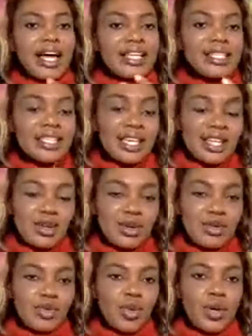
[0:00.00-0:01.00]
Ask a
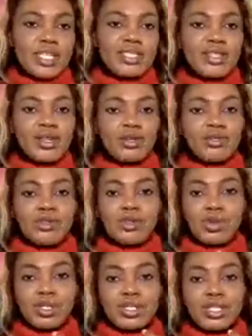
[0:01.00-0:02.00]
lot of
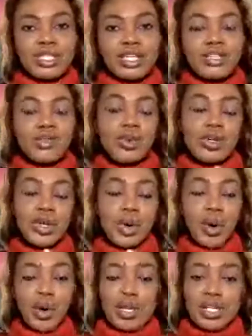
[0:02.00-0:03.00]
questions to understand what
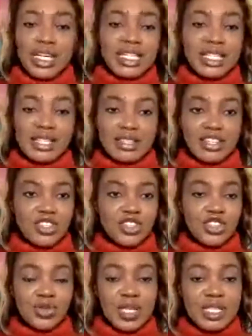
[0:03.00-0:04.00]
your audience is
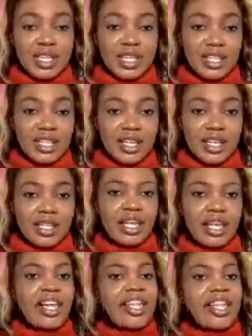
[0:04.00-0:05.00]
interested in.